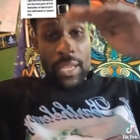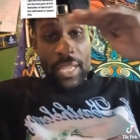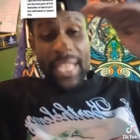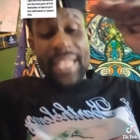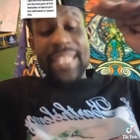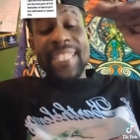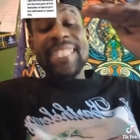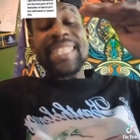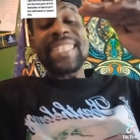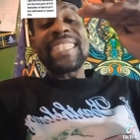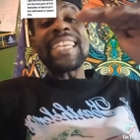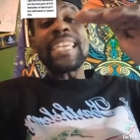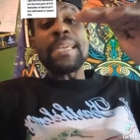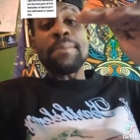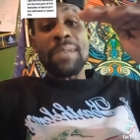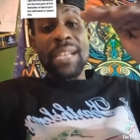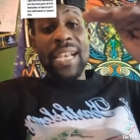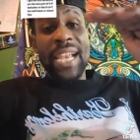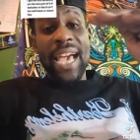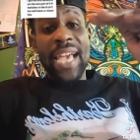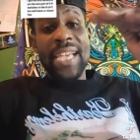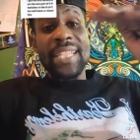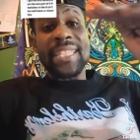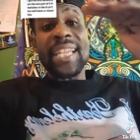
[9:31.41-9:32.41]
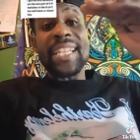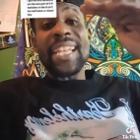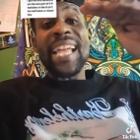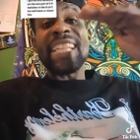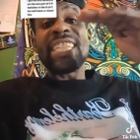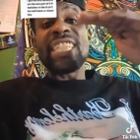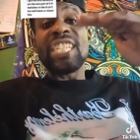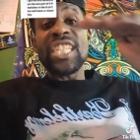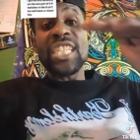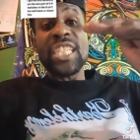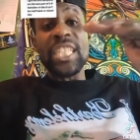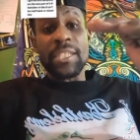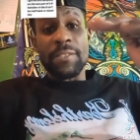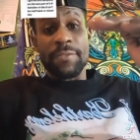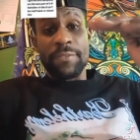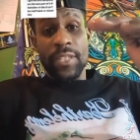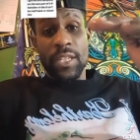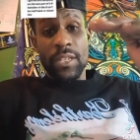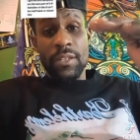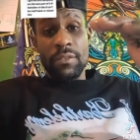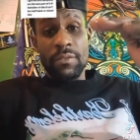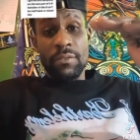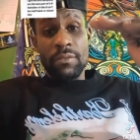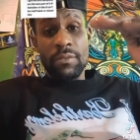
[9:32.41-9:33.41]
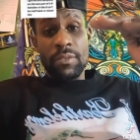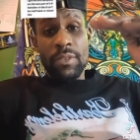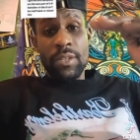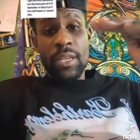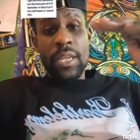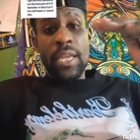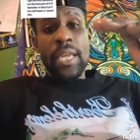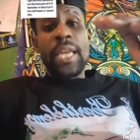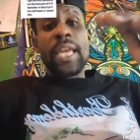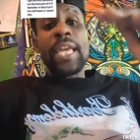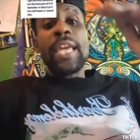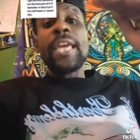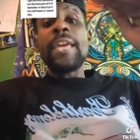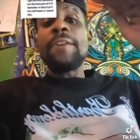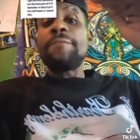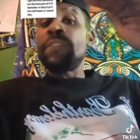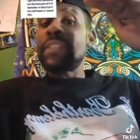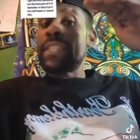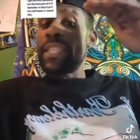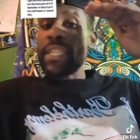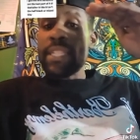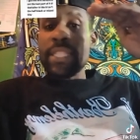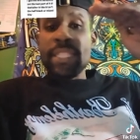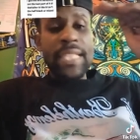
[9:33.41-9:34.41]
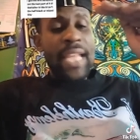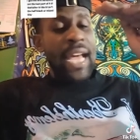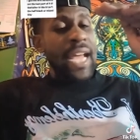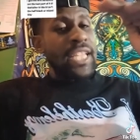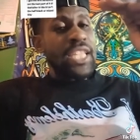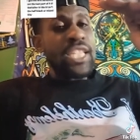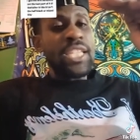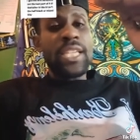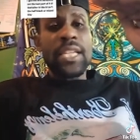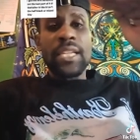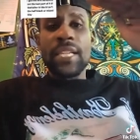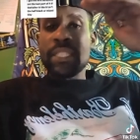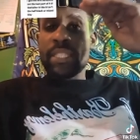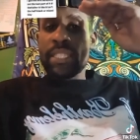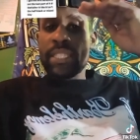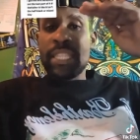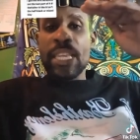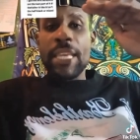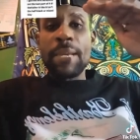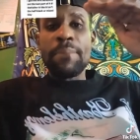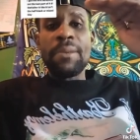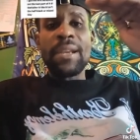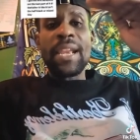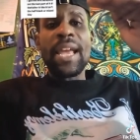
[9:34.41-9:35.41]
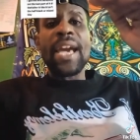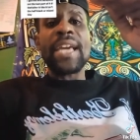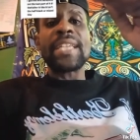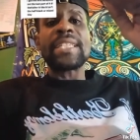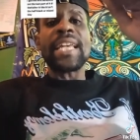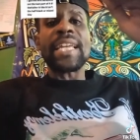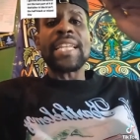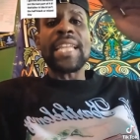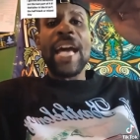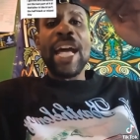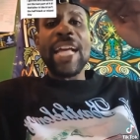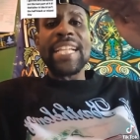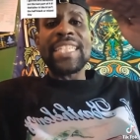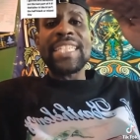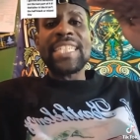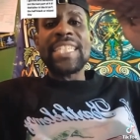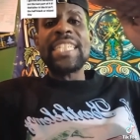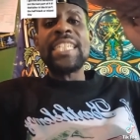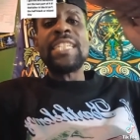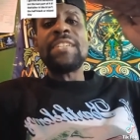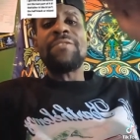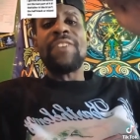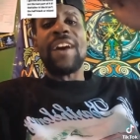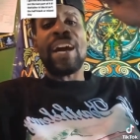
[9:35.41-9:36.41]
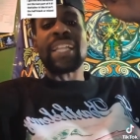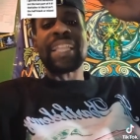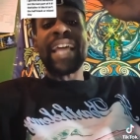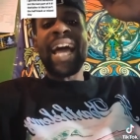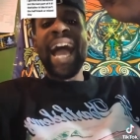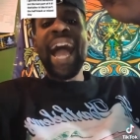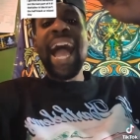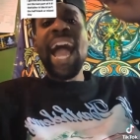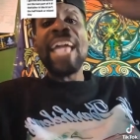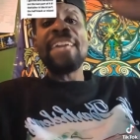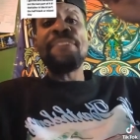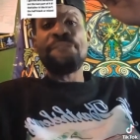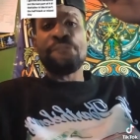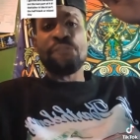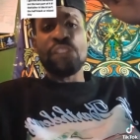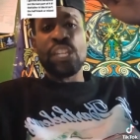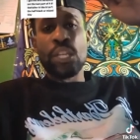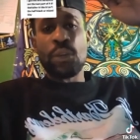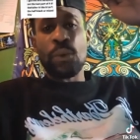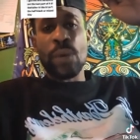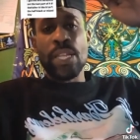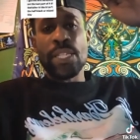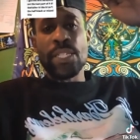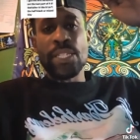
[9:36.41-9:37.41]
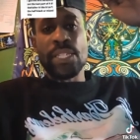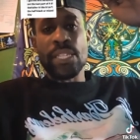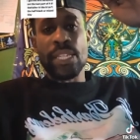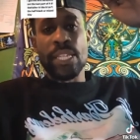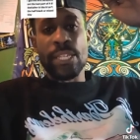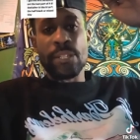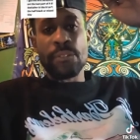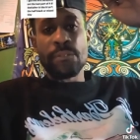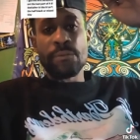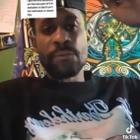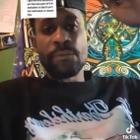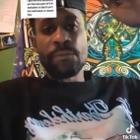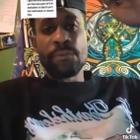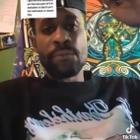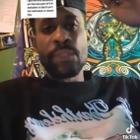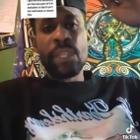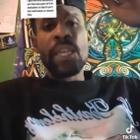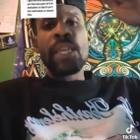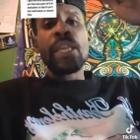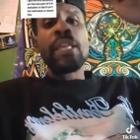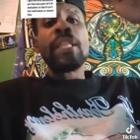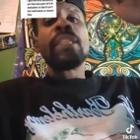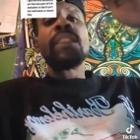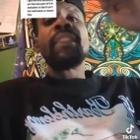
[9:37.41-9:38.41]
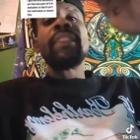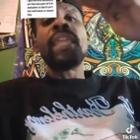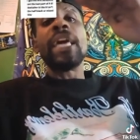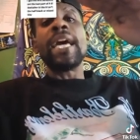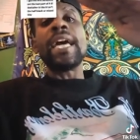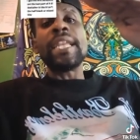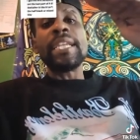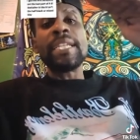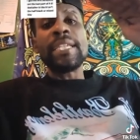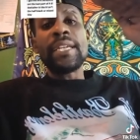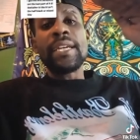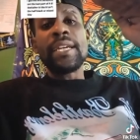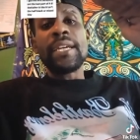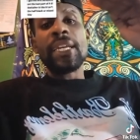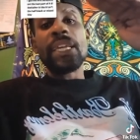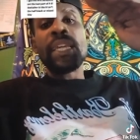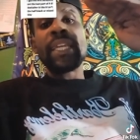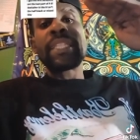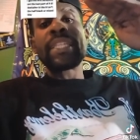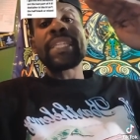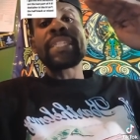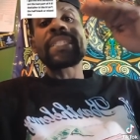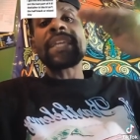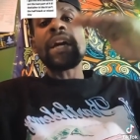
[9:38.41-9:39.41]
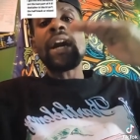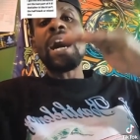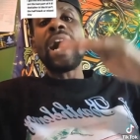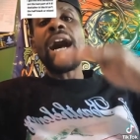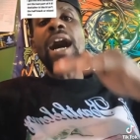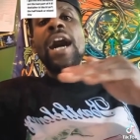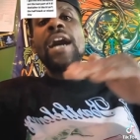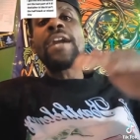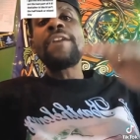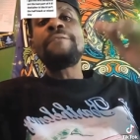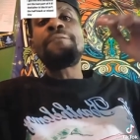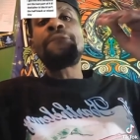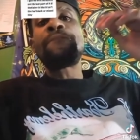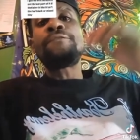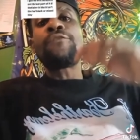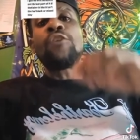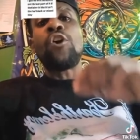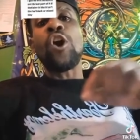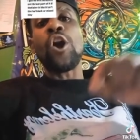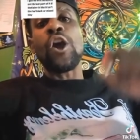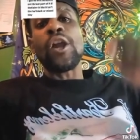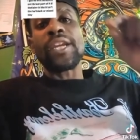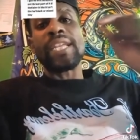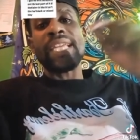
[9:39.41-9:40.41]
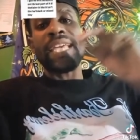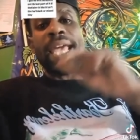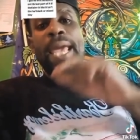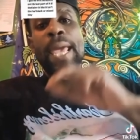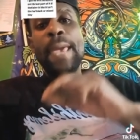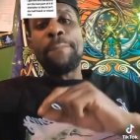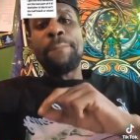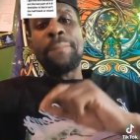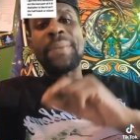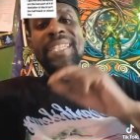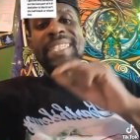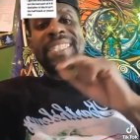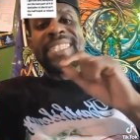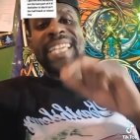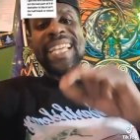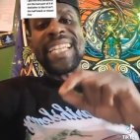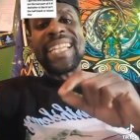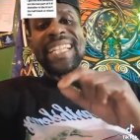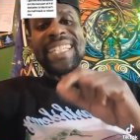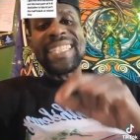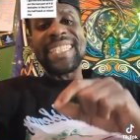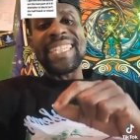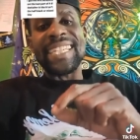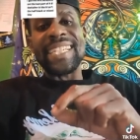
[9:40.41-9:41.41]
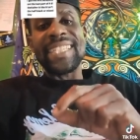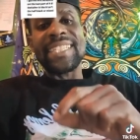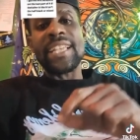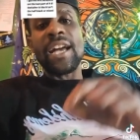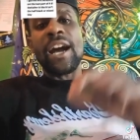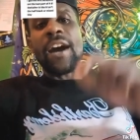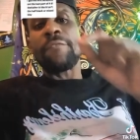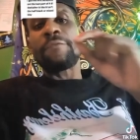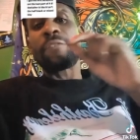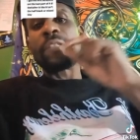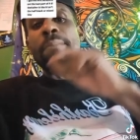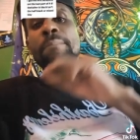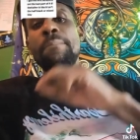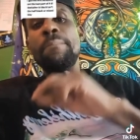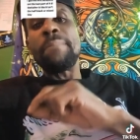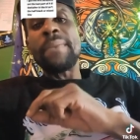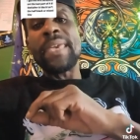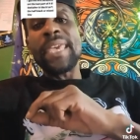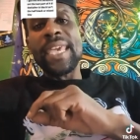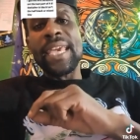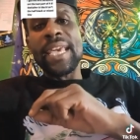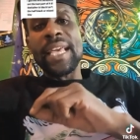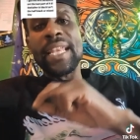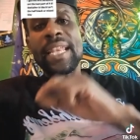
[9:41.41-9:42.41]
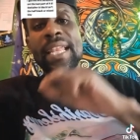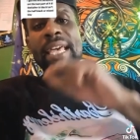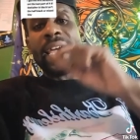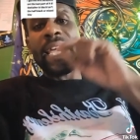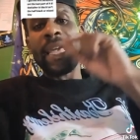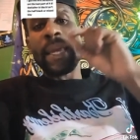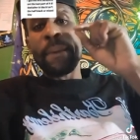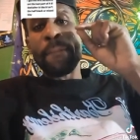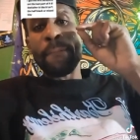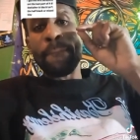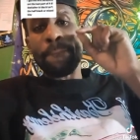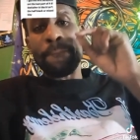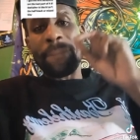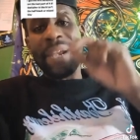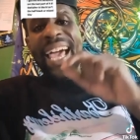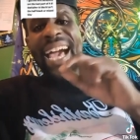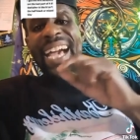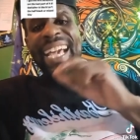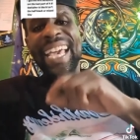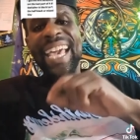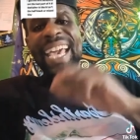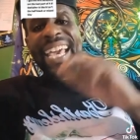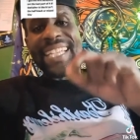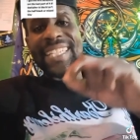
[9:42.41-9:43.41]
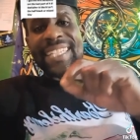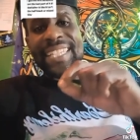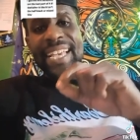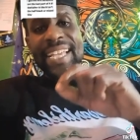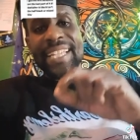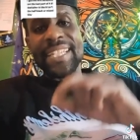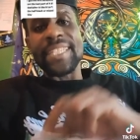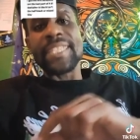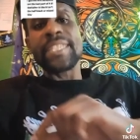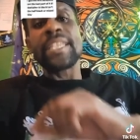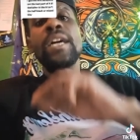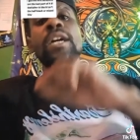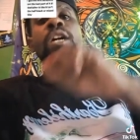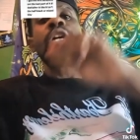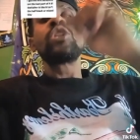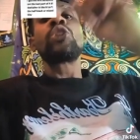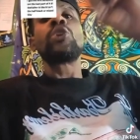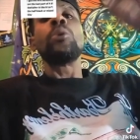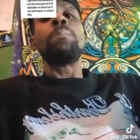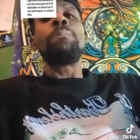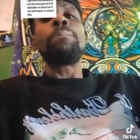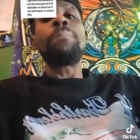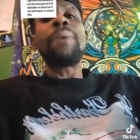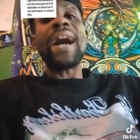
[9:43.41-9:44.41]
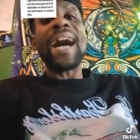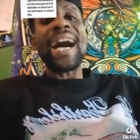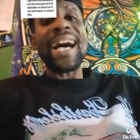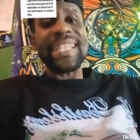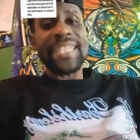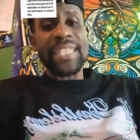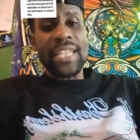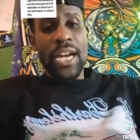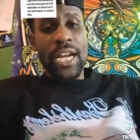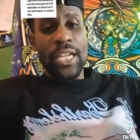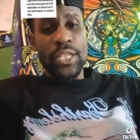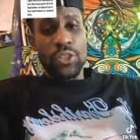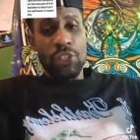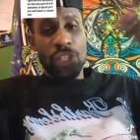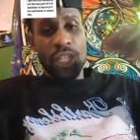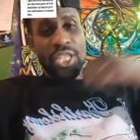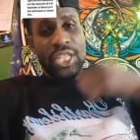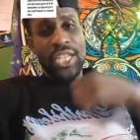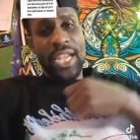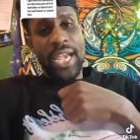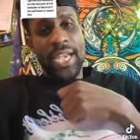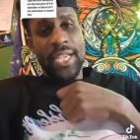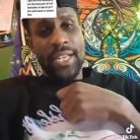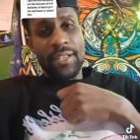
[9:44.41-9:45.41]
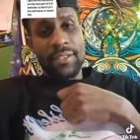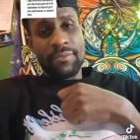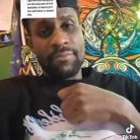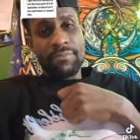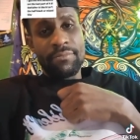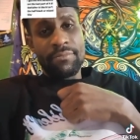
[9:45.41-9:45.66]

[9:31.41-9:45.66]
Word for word: is stabilized and achieved. If it is not stabilized and achieved at high frequency, then it is hard for the epigenetics of the male black essence to pass on to the child.